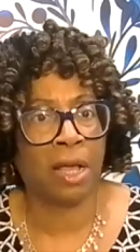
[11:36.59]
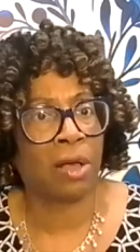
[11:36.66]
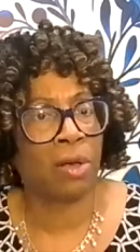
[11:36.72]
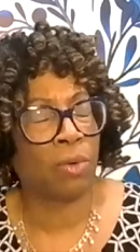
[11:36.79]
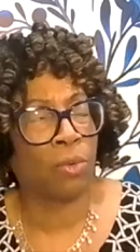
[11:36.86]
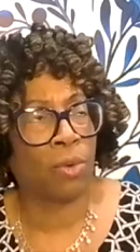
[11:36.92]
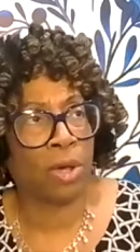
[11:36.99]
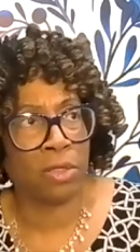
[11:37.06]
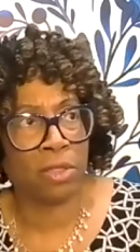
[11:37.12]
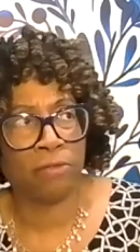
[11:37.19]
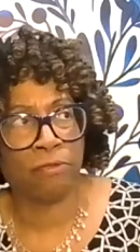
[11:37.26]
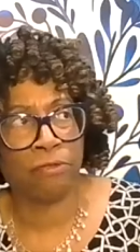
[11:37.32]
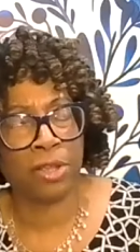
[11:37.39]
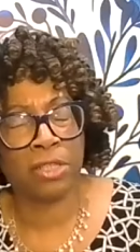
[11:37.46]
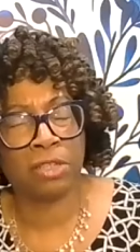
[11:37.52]
oh, well,
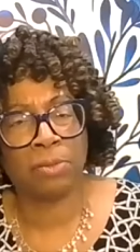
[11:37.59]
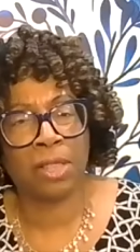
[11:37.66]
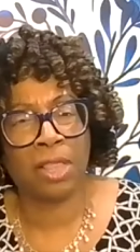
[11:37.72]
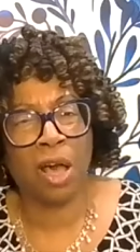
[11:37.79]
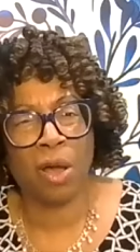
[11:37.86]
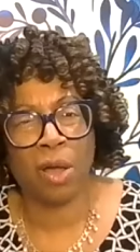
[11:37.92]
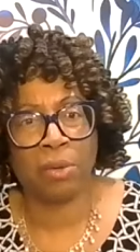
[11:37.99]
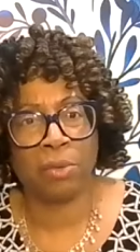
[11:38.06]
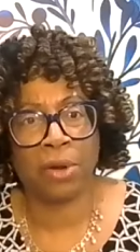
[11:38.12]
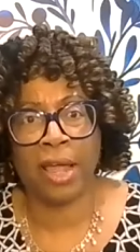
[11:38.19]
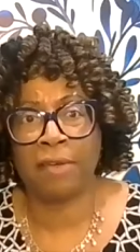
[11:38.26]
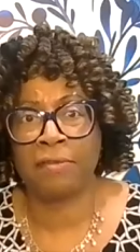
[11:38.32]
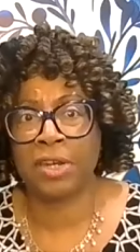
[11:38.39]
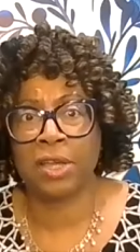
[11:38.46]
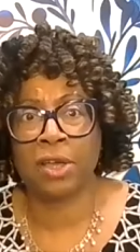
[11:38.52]
the Friends of Malawi were
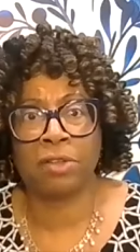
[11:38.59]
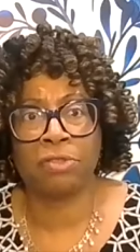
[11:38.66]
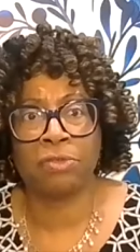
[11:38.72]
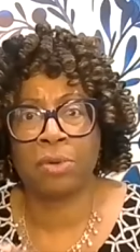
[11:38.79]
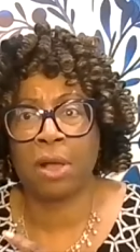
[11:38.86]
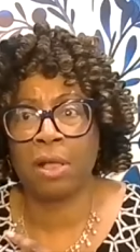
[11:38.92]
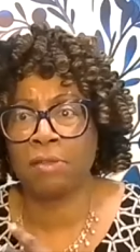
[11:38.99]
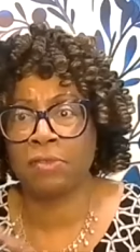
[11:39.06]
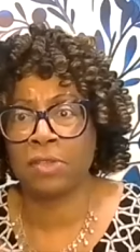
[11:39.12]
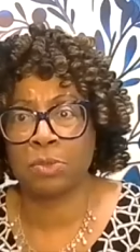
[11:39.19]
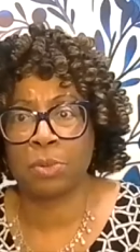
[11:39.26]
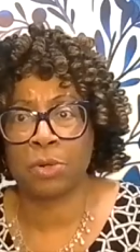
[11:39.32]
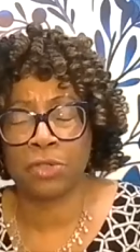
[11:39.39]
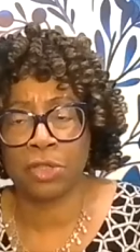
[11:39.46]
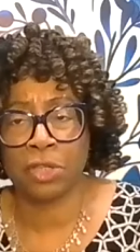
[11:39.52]
having to go through all of this
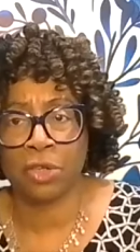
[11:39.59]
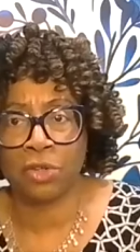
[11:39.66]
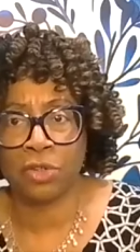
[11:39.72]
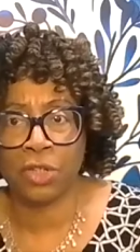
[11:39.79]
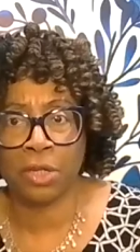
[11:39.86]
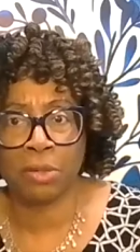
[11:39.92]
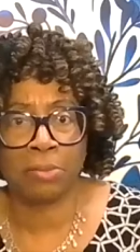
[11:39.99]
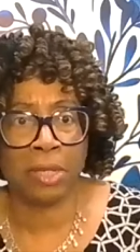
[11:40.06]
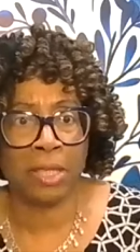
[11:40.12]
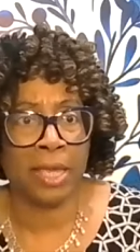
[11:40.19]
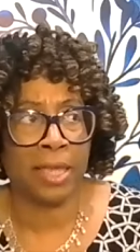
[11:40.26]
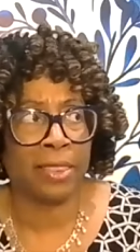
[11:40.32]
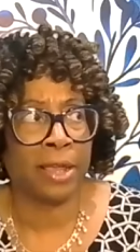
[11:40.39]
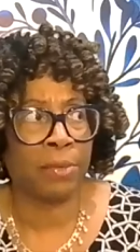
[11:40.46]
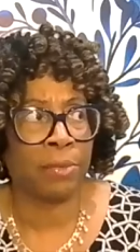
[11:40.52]
persecution, but
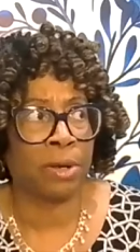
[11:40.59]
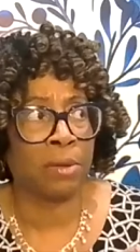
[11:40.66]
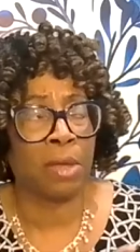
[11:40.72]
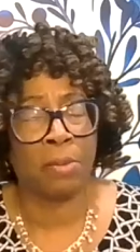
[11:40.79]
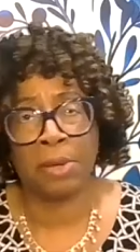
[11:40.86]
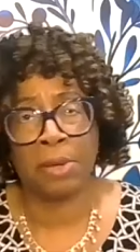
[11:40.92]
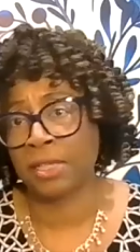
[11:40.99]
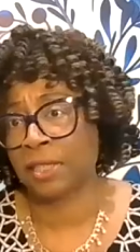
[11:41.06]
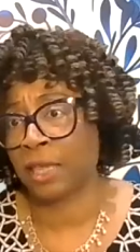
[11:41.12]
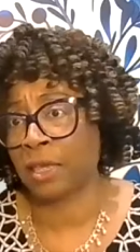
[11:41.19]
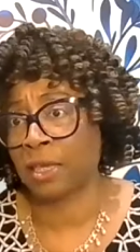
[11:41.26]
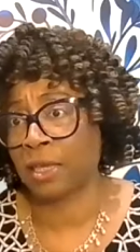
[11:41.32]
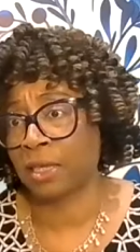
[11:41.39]
yet they were, because they